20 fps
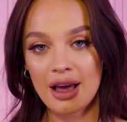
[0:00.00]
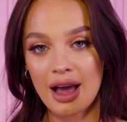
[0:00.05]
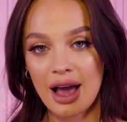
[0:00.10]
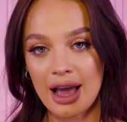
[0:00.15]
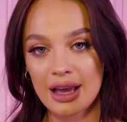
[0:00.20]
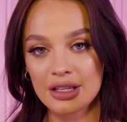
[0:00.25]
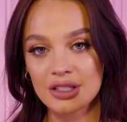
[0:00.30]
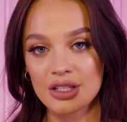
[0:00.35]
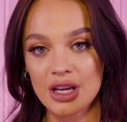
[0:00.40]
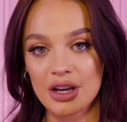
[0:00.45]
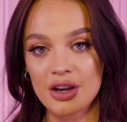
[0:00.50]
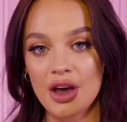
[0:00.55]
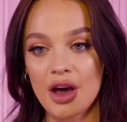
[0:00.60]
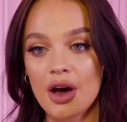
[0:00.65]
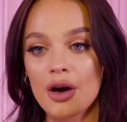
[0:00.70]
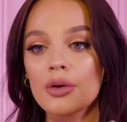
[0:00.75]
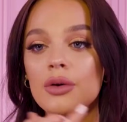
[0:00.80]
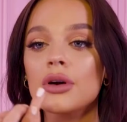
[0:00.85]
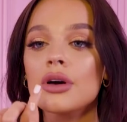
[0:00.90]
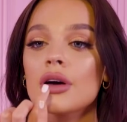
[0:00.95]

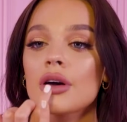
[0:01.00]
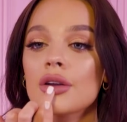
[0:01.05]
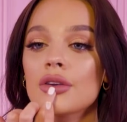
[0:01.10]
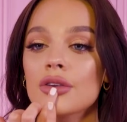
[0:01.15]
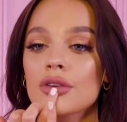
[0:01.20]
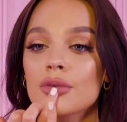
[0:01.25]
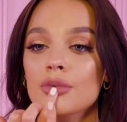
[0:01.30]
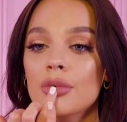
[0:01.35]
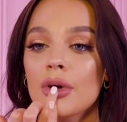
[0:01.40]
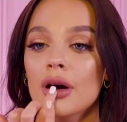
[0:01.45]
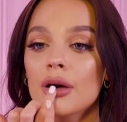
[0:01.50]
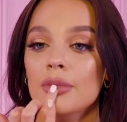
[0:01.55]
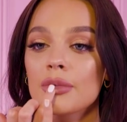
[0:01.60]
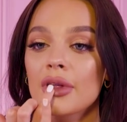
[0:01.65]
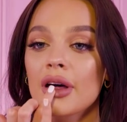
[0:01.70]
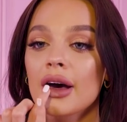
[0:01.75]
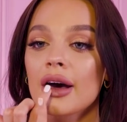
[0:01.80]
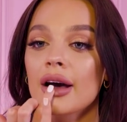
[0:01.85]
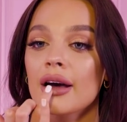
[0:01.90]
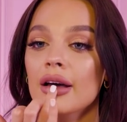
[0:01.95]
eyeshadow and just pop
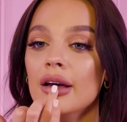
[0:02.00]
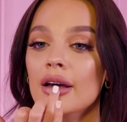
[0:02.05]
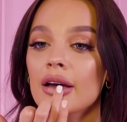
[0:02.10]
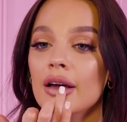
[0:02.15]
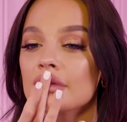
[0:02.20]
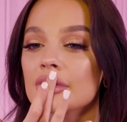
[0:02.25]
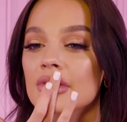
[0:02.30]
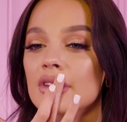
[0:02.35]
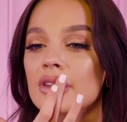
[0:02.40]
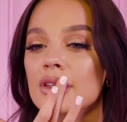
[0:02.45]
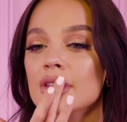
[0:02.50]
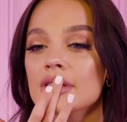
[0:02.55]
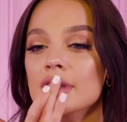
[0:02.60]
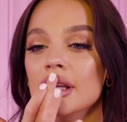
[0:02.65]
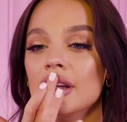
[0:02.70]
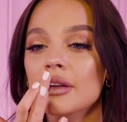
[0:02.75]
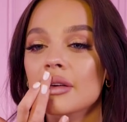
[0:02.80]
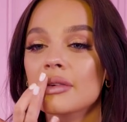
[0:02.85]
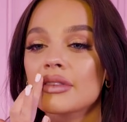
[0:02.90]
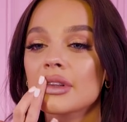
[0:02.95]
that in the
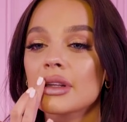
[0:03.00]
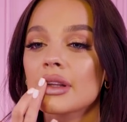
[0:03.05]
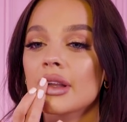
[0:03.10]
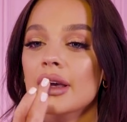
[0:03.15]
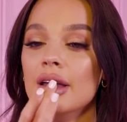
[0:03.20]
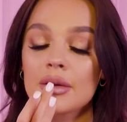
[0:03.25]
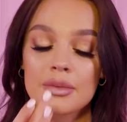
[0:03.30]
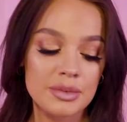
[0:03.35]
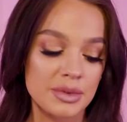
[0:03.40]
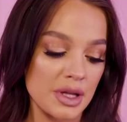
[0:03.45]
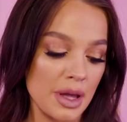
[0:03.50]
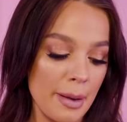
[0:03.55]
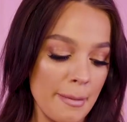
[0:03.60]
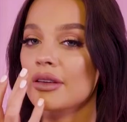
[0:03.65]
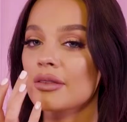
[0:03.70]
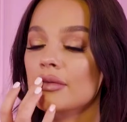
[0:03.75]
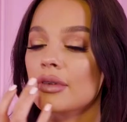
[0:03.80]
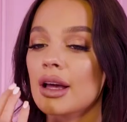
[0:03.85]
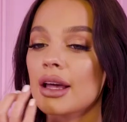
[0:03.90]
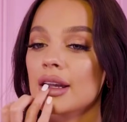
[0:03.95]
centre of the lips.
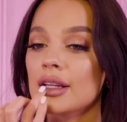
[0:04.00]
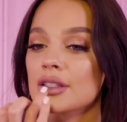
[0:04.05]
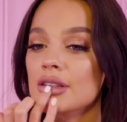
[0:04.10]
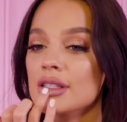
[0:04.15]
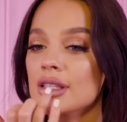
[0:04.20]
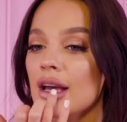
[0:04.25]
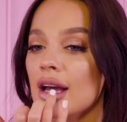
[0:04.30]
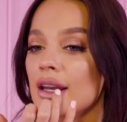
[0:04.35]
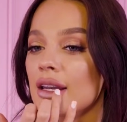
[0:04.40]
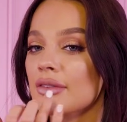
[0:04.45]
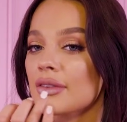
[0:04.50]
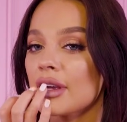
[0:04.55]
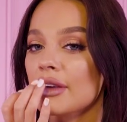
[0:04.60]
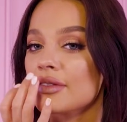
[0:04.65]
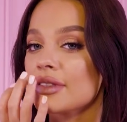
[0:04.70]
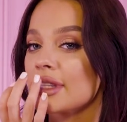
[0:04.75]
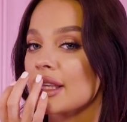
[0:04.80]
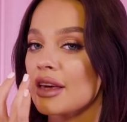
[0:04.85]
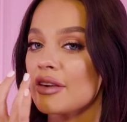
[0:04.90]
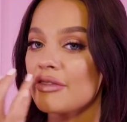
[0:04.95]
And it just kind of
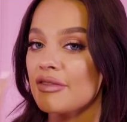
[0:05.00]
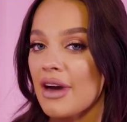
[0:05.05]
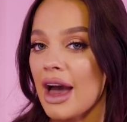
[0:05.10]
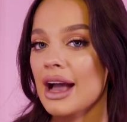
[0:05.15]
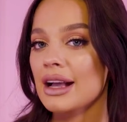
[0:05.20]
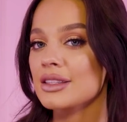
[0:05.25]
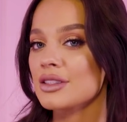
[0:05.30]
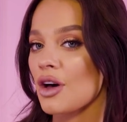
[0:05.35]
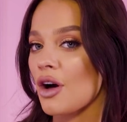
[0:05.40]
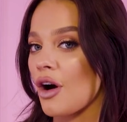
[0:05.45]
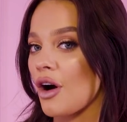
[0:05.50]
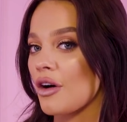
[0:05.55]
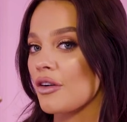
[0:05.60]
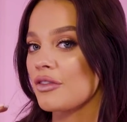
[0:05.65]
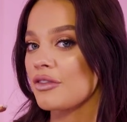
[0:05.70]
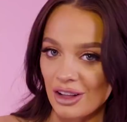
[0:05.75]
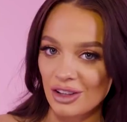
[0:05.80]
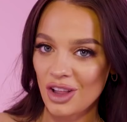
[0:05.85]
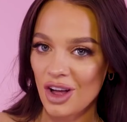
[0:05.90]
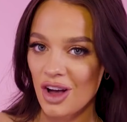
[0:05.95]
gives the effect of
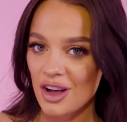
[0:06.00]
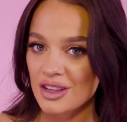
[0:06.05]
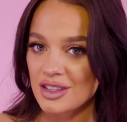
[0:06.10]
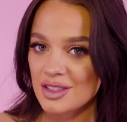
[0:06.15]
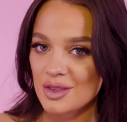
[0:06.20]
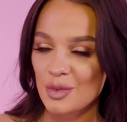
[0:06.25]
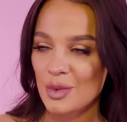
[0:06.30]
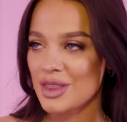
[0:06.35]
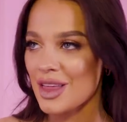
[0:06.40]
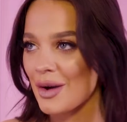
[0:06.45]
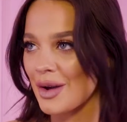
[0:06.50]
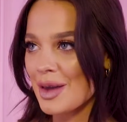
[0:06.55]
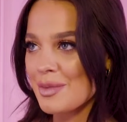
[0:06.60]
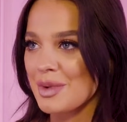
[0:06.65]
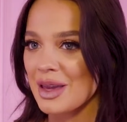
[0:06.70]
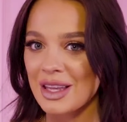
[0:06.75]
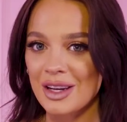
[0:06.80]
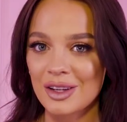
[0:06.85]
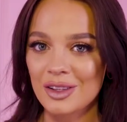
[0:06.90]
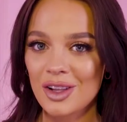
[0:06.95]
a gloss without it
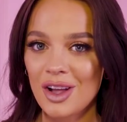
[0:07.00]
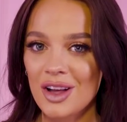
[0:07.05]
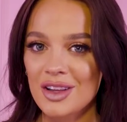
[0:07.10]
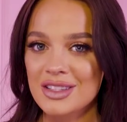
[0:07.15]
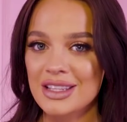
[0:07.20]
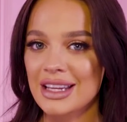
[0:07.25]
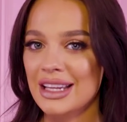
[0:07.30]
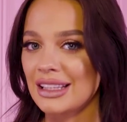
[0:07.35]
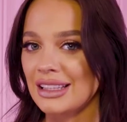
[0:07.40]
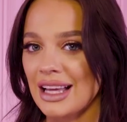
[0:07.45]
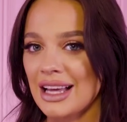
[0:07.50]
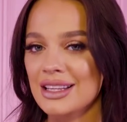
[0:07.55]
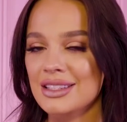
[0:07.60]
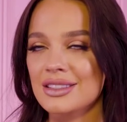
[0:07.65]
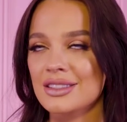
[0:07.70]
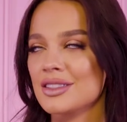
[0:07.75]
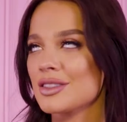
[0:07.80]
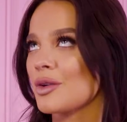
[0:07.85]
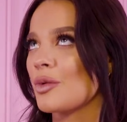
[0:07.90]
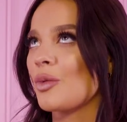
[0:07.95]
being a gloss, and it
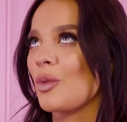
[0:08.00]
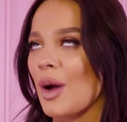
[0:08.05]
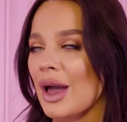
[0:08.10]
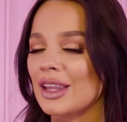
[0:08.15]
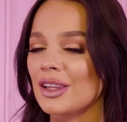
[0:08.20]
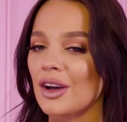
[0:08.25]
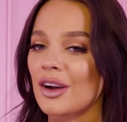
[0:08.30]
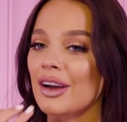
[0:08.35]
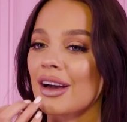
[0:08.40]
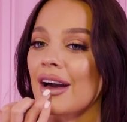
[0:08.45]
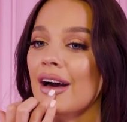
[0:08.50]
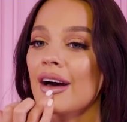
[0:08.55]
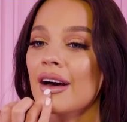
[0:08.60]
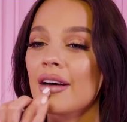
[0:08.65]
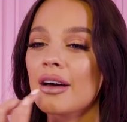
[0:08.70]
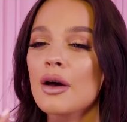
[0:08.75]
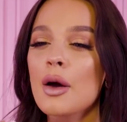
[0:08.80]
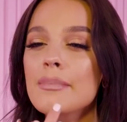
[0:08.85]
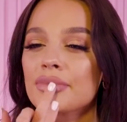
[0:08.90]
lasts way longer.